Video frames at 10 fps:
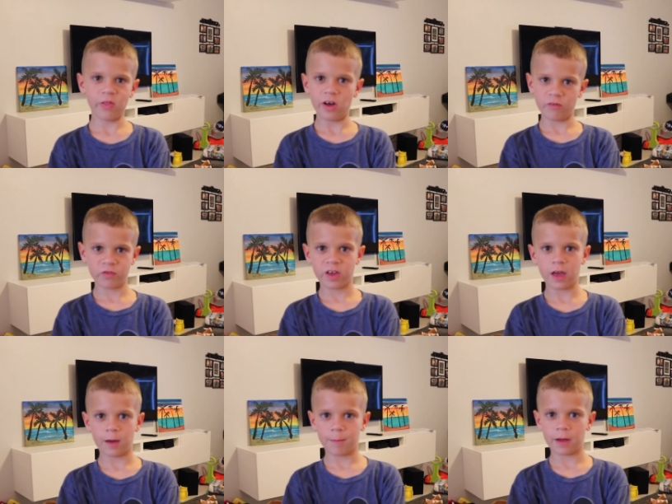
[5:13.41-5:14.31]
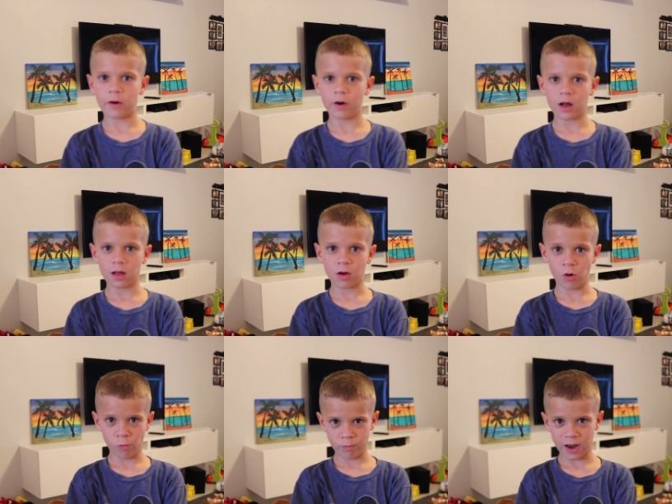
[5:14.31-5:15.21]
love camp out at
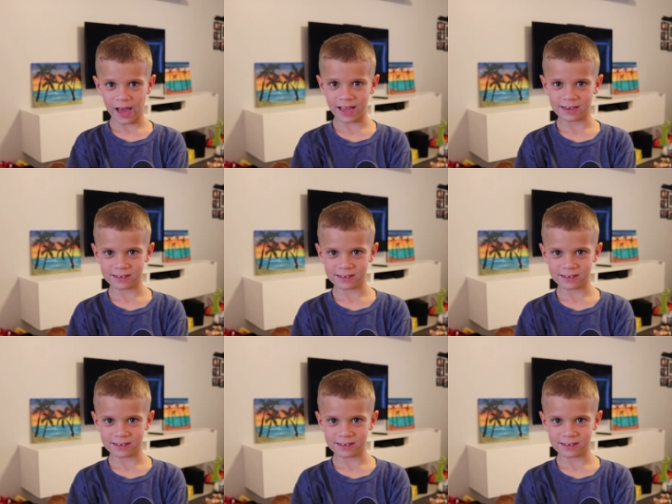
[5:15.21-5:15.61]
home night.